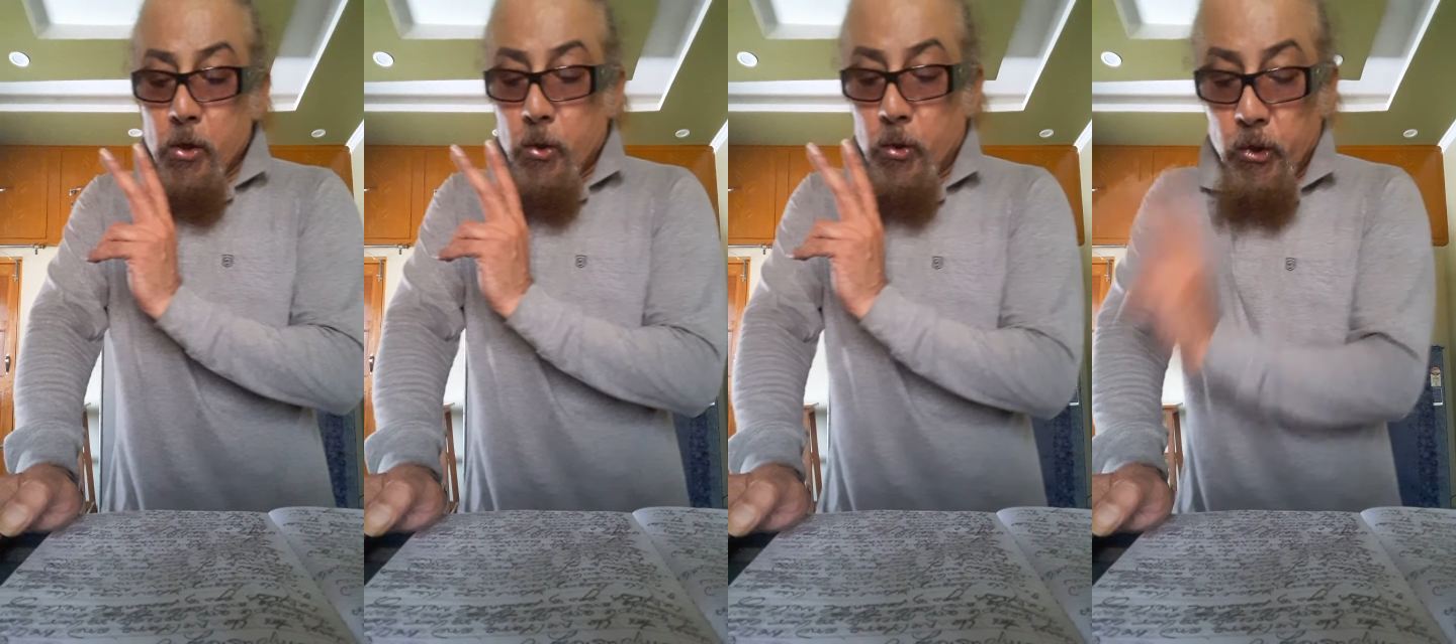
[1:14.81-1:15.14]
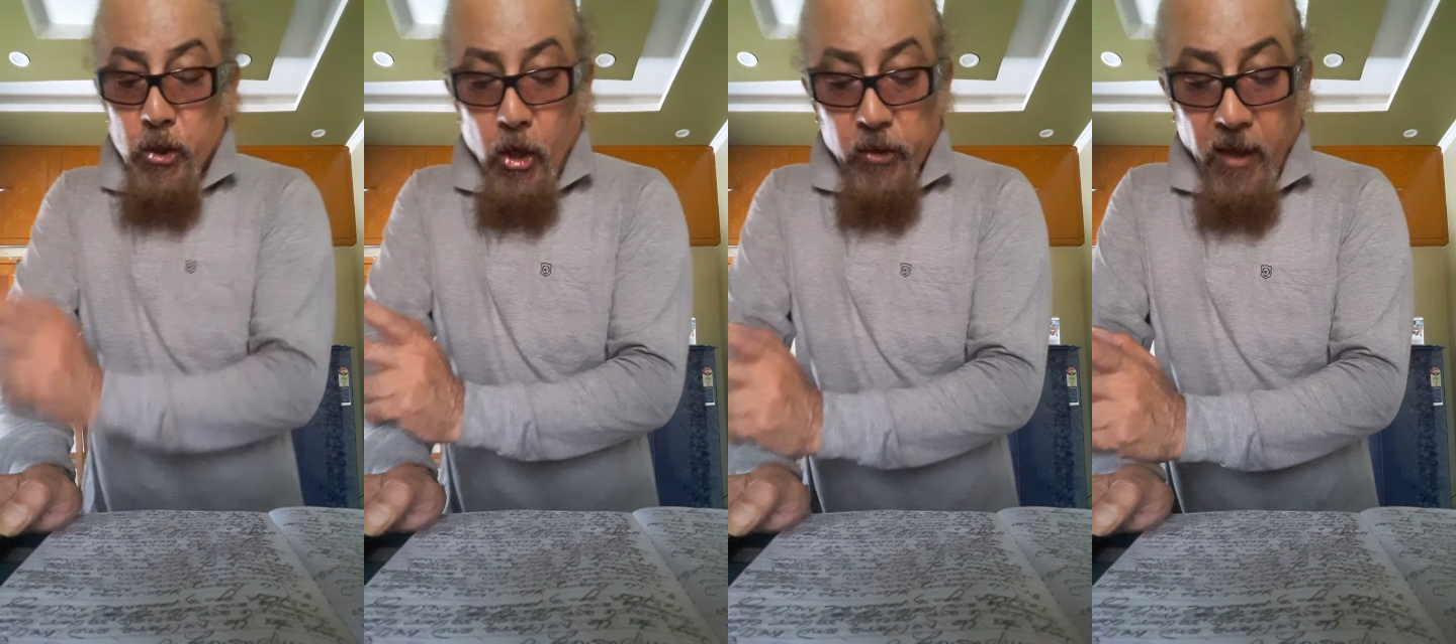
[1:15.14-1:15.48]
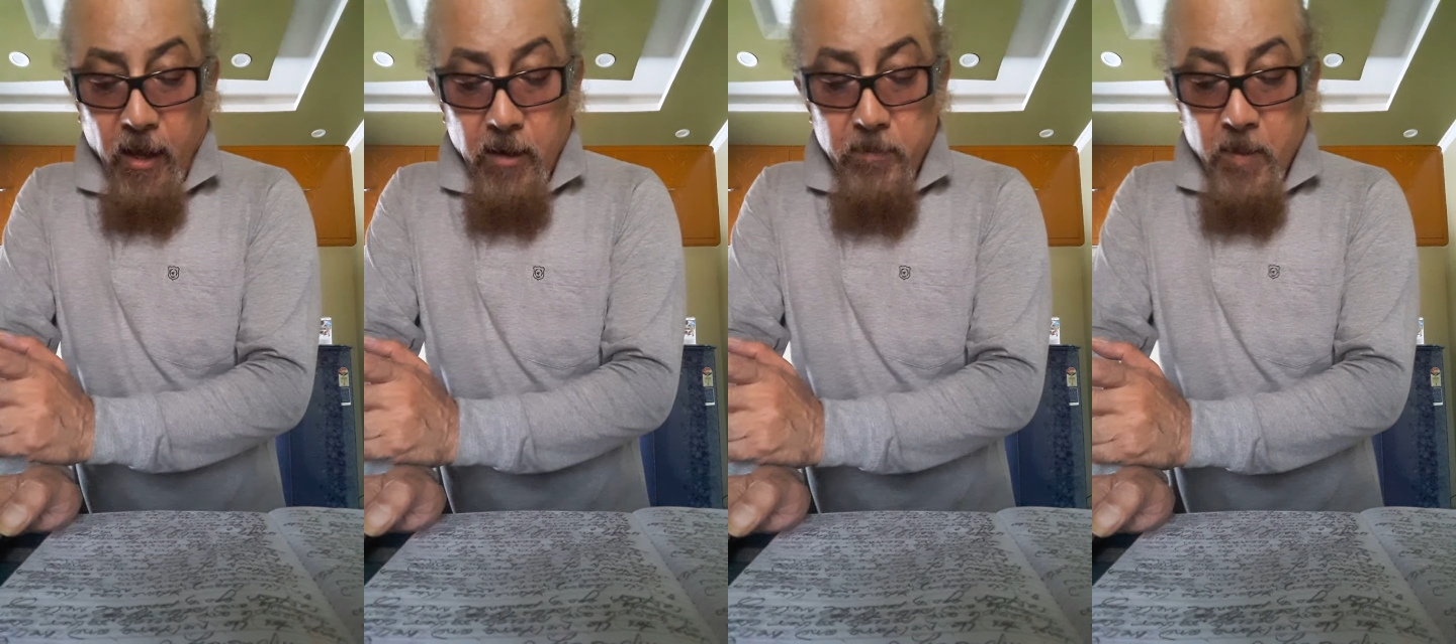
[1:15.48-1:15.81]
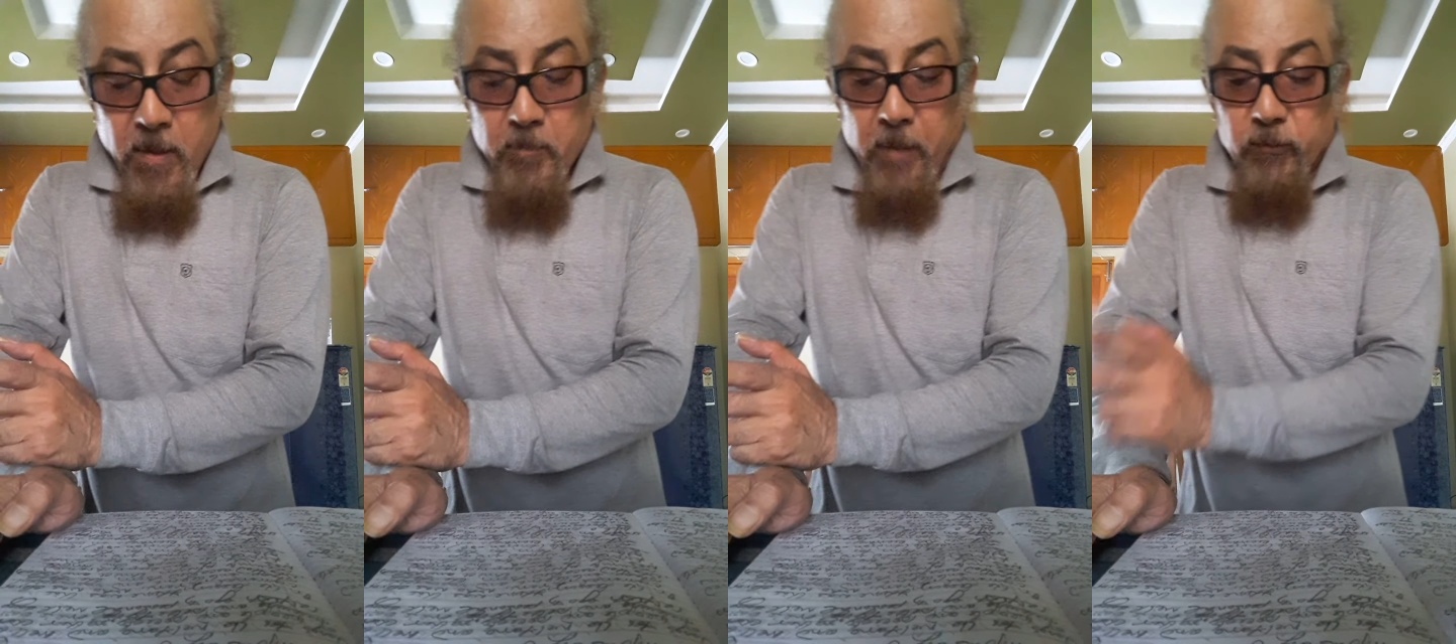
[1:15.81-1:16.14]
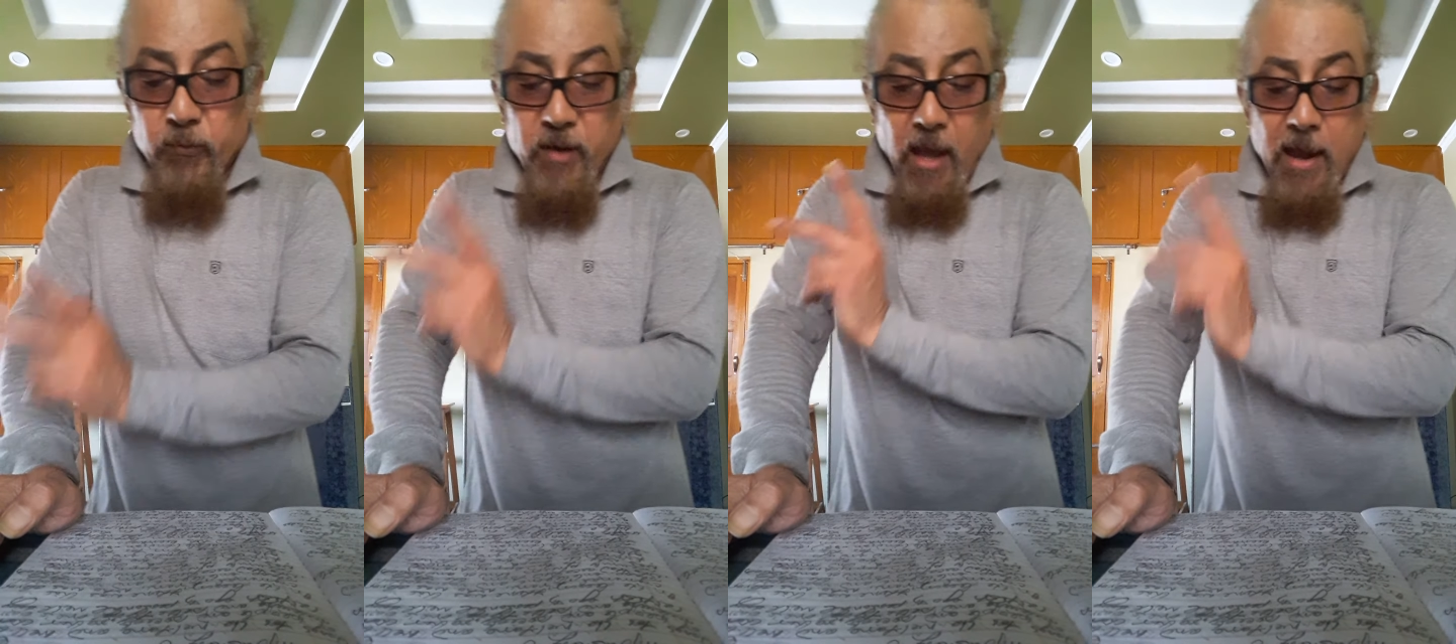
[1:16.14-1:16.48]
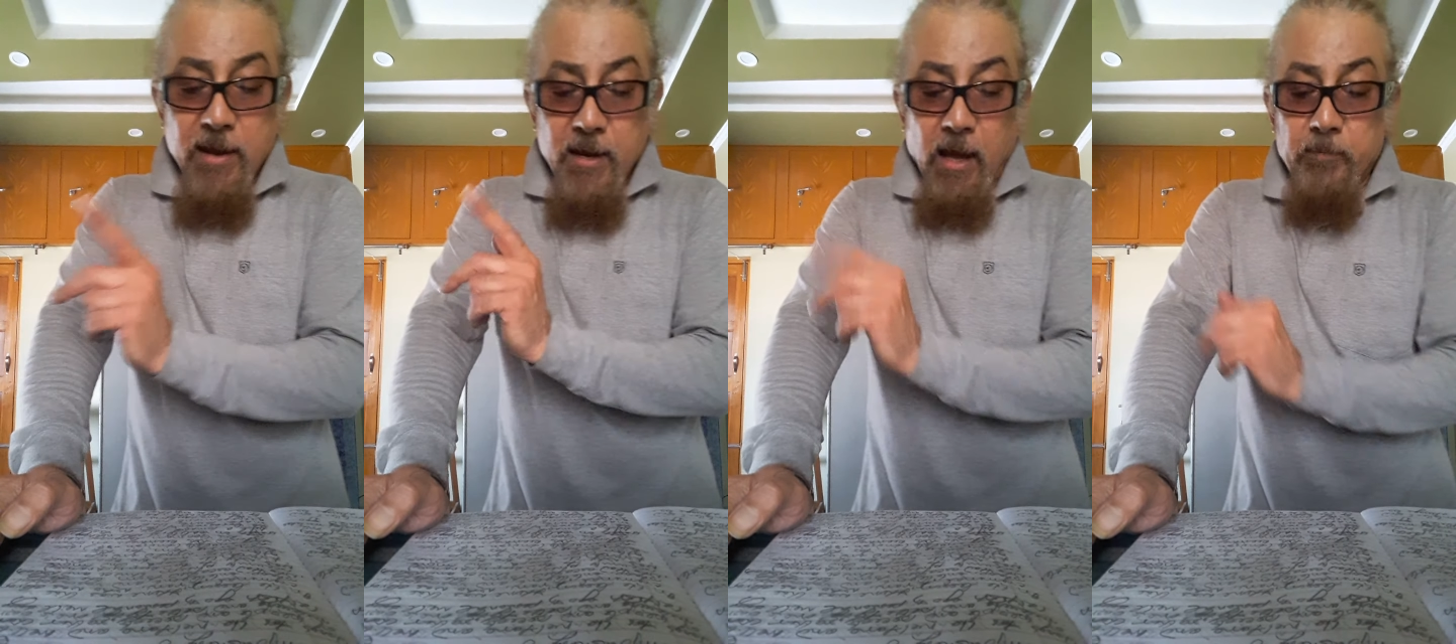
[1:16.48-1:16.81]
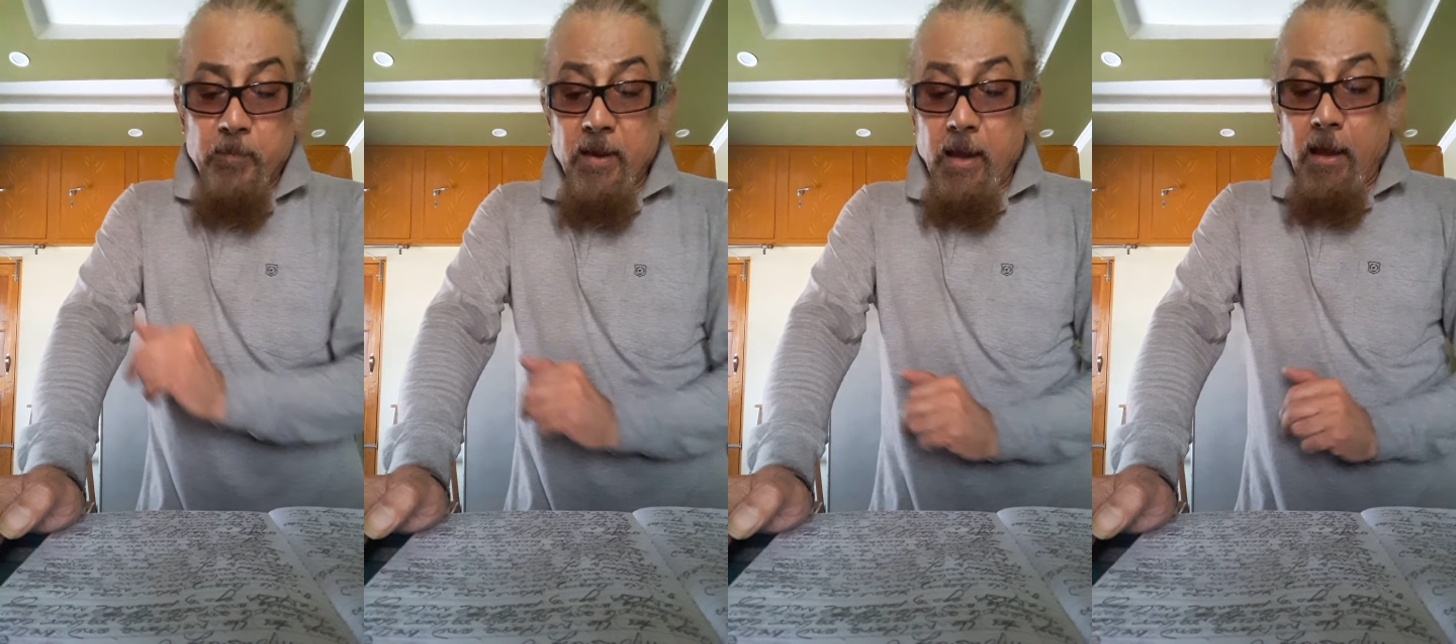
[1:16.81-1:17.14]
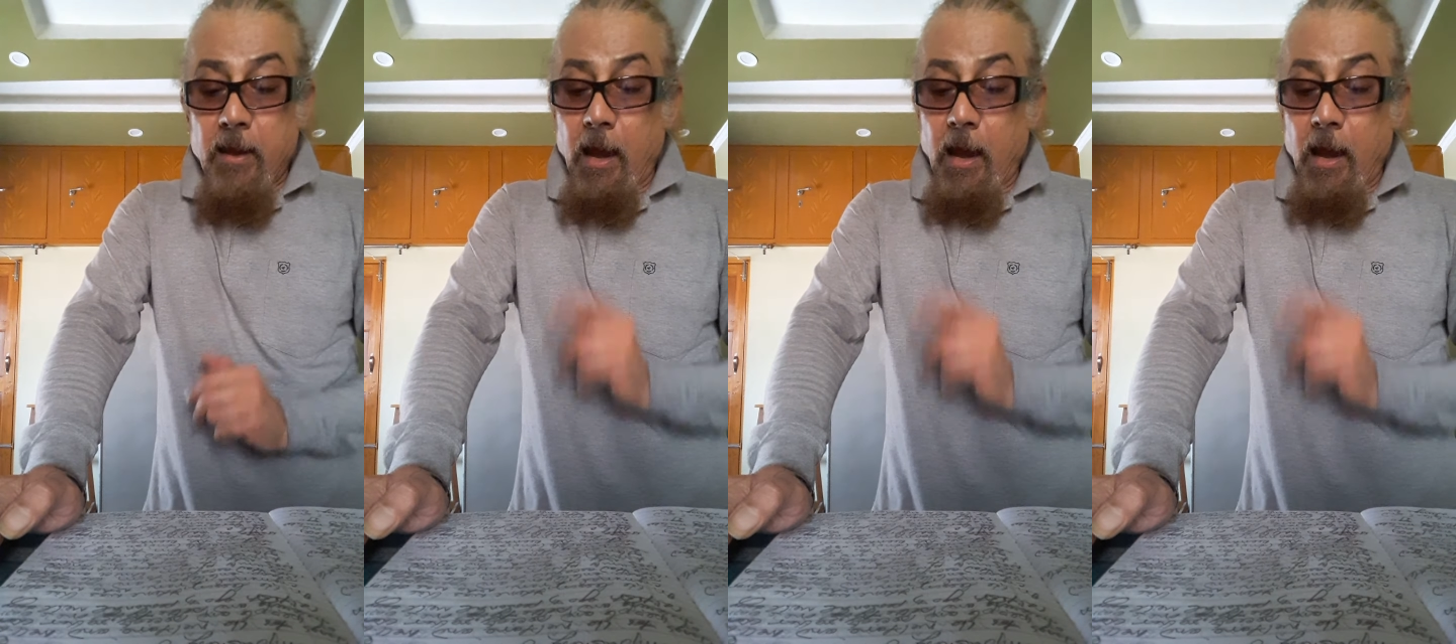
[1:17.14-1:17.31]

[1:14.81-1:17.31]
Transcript: could not help but would end up